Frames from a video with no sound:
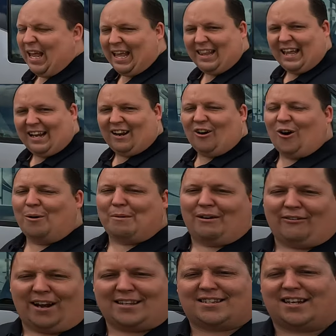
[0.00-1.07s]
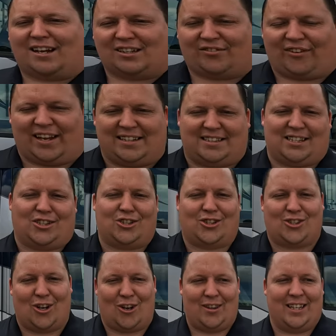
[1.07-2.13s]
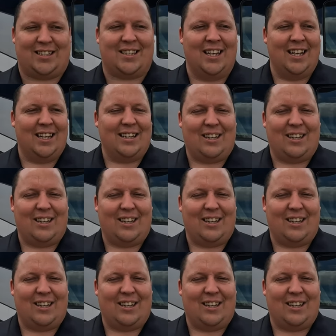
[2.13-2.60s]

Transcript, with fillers: And then all my Red Sox fans that just saw this,